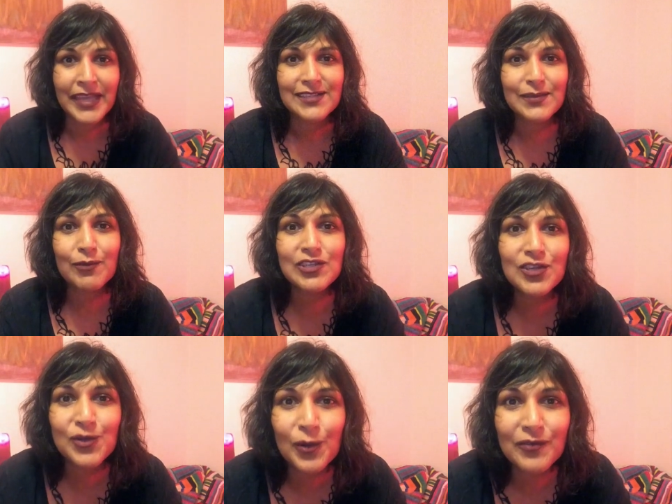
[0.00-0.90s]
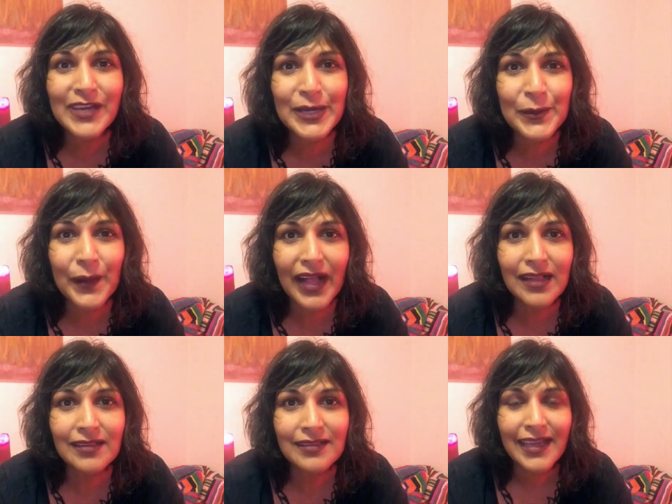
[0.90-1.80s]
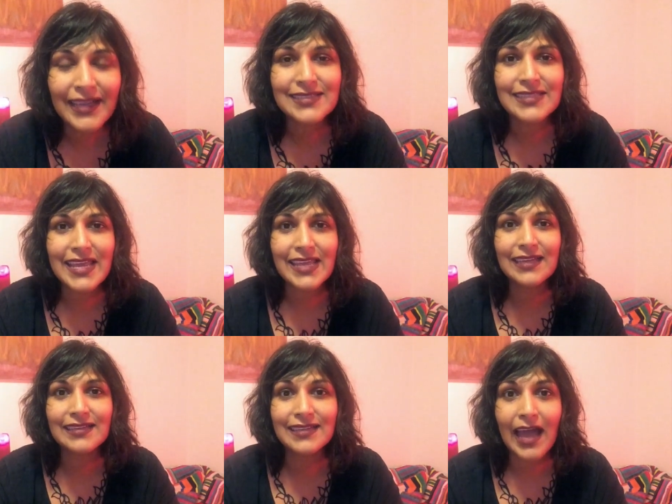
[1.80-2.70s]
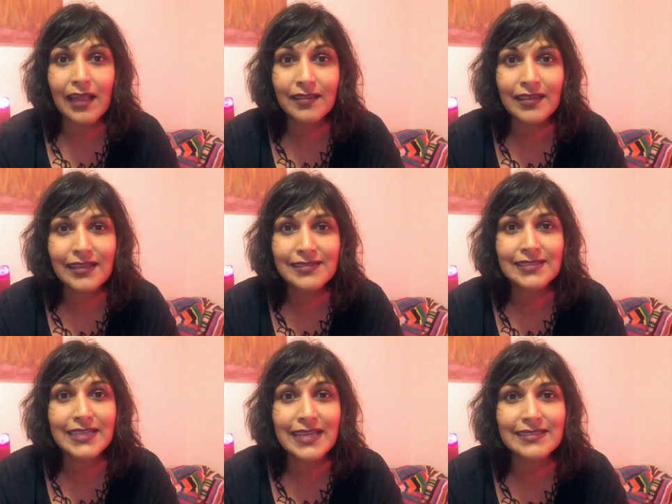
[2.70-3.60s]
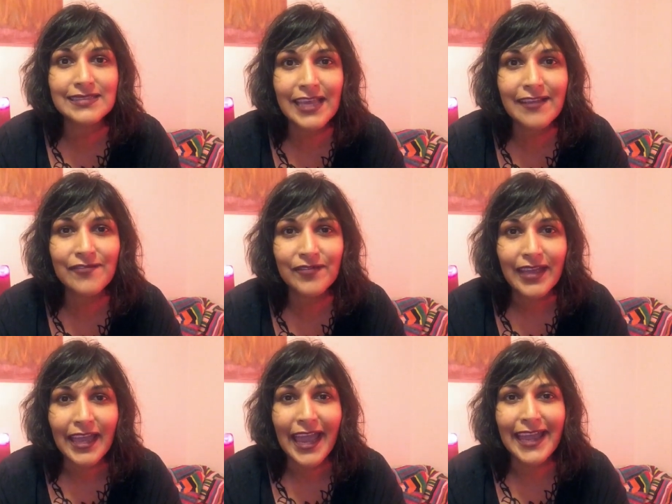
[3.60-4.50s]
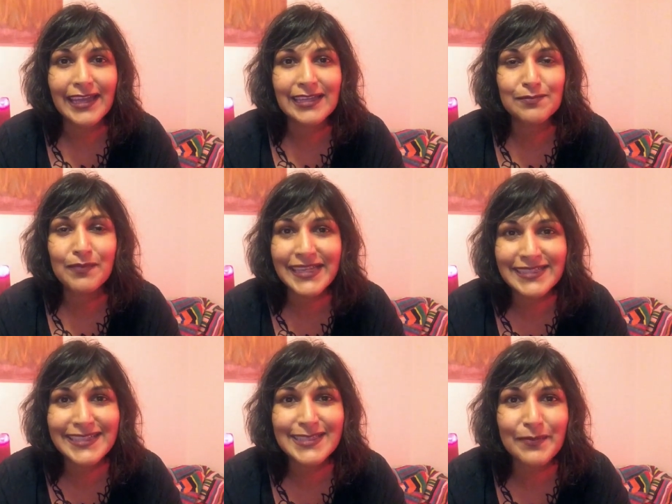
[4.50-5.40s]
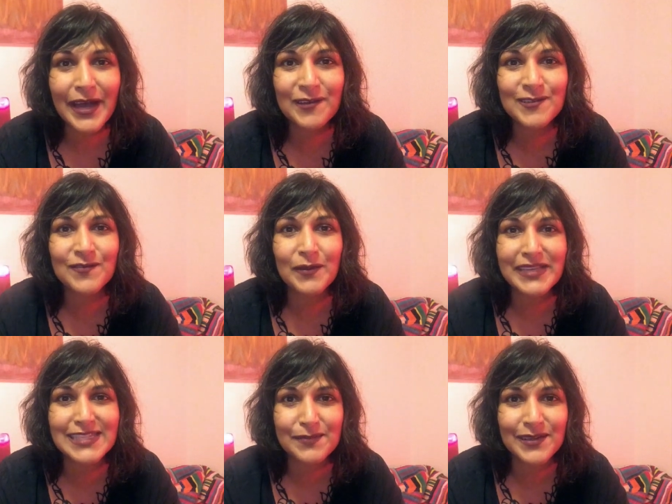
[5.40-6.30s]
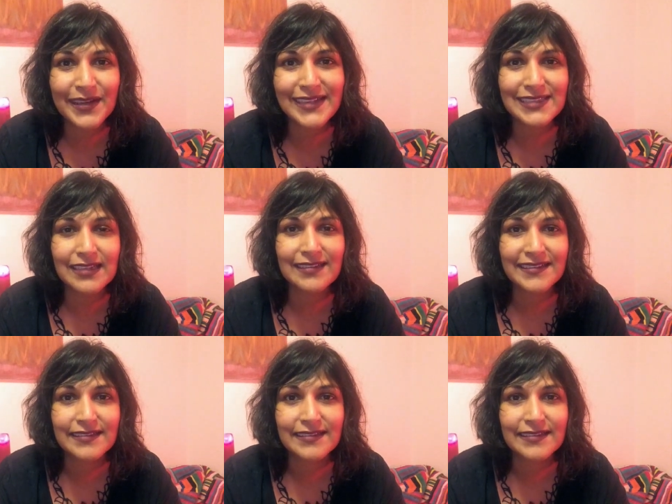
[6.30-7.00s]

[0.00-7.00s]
So I'm wishing you all very well. Stay healthy, stay safe, and blessings abound from Kismet Rising.